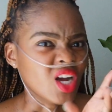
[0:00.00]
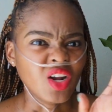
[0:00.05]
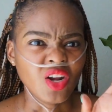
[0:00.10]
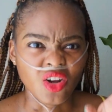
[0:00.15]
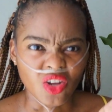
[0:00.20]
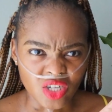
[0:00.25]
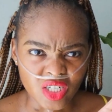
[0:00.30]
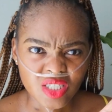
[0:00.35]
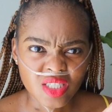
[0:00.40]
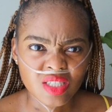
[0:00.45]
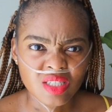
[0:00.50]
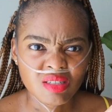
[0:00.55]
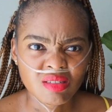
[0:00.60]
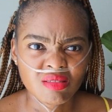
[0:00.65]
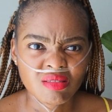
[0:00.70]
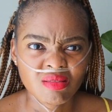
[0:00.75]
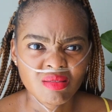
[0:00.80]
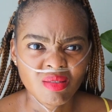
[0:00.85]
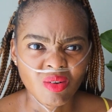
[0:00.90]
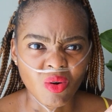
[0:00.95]
alert
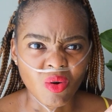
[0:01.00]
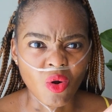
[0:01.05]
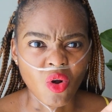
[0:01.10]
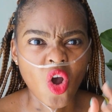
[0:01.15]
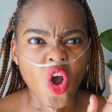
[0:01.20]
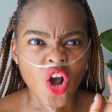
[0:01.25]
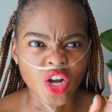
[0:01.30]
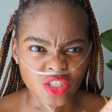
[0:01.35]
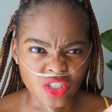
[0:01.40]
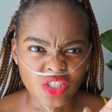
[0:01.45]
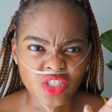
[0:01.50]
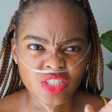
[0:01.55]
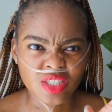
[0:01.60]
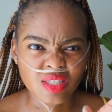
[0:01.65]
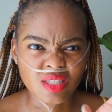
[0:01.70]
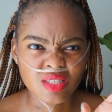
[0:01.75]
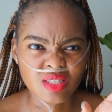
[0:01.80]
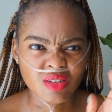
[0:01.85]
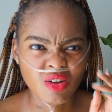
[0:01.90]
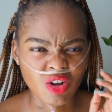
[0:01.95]
or
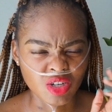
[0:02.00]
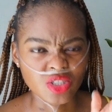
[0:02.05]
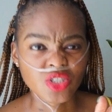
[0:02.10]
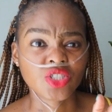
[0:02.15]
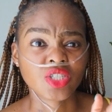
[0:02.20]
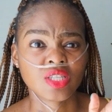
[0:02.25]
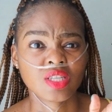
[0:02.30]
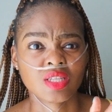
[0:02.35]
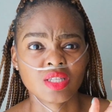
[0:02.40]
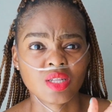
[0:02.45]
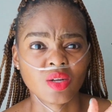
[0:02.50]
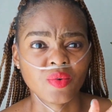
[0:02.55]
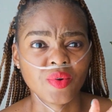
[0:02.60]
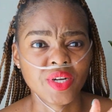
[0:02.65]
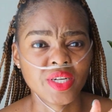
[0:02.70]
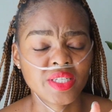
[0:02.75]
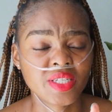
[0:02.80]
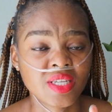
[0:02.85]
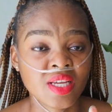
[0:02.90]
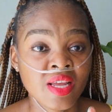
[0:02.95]
conscious. Conscious is the
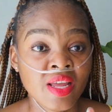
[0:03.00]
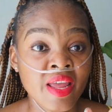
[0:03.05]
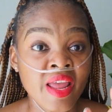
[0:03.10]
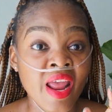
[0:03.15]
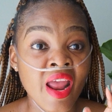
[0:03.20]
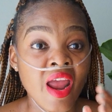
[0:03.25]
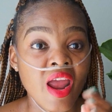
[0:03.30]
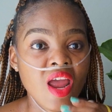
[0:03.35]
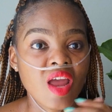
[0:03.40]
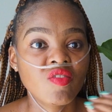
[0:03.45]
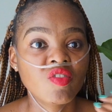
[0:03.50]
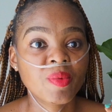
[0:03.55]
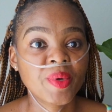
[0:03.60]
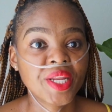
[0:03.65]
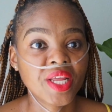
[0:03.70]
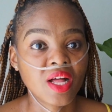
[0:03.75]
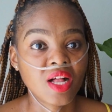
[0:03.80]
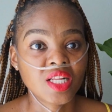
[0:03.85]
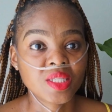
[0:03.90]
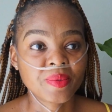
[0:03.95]
word.
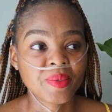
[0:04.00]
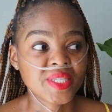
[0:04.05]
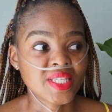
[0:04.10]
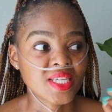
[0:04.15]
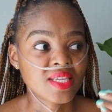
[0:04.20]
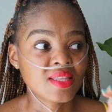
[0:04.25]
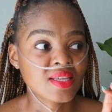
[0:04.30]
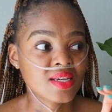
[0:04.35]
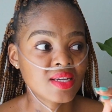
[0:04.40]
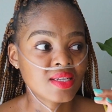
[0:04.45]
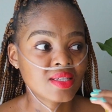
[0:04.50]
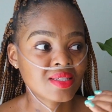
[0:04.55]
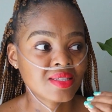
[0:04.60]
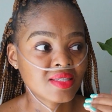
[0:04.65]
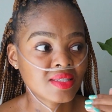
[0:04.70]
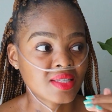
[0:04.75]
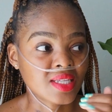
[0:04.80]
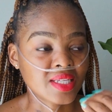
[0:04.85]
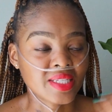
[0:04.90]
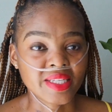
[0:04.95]
Everybody else was either
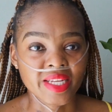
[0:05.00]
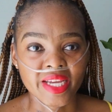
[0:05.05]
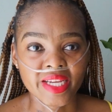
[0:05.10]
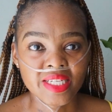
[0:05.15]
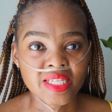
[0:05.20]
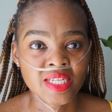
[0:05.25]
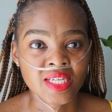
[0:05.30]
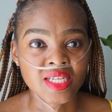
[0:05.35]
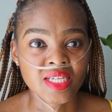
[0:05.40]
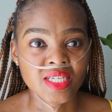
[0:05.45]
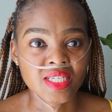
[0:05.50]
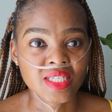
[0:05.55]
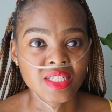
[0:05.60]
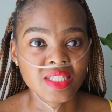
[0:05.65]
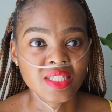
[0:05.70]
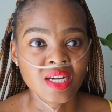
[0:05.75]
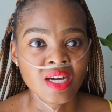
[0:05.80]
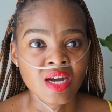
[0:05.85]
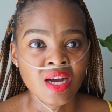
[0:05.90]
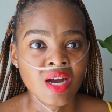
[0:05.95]

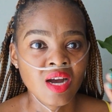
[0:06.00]
sedated,